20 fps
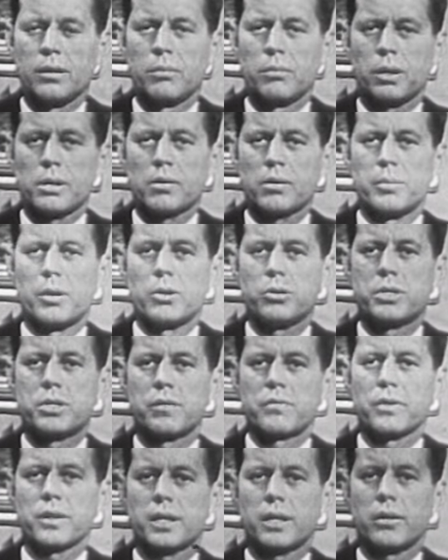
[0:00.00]
One of the most
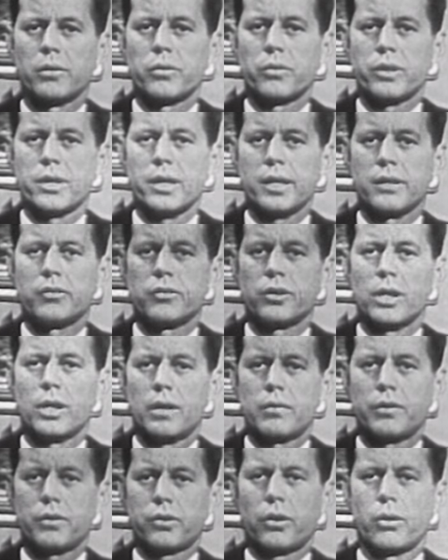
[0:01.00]
difficult things an
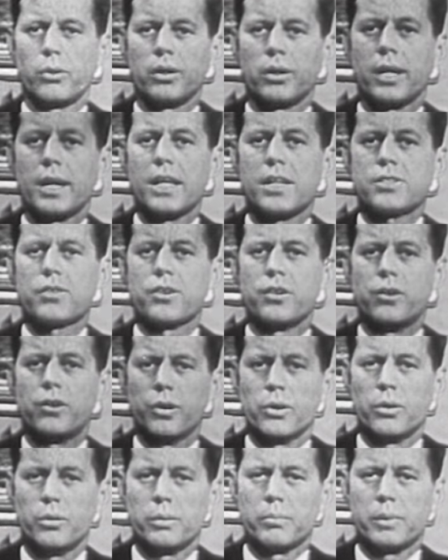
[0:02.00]
office holder has to
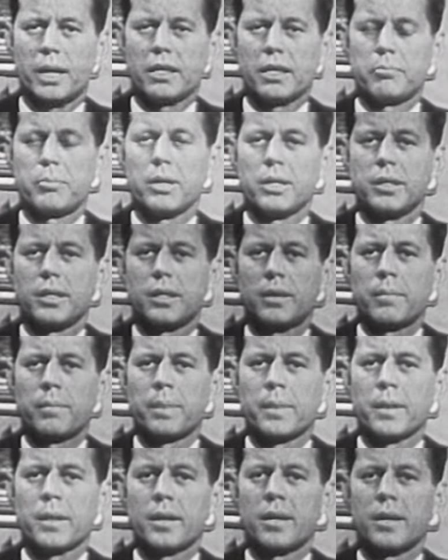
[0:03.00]
do, in my opinion,
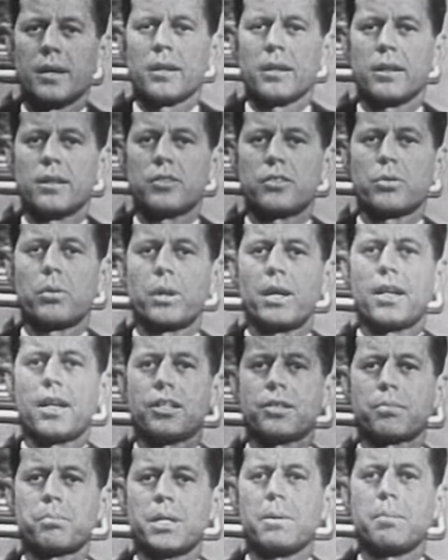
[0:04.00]
is to
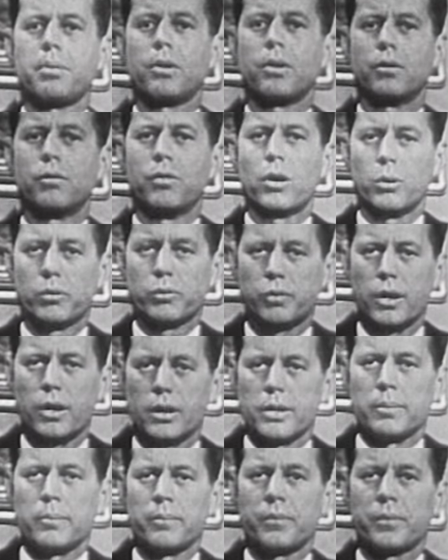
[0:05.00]
ask people to vote
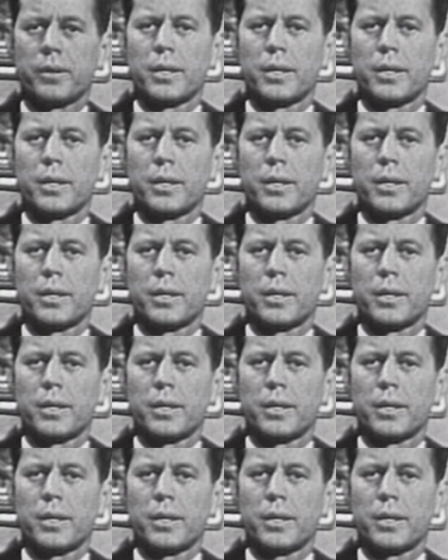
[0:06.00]
for him.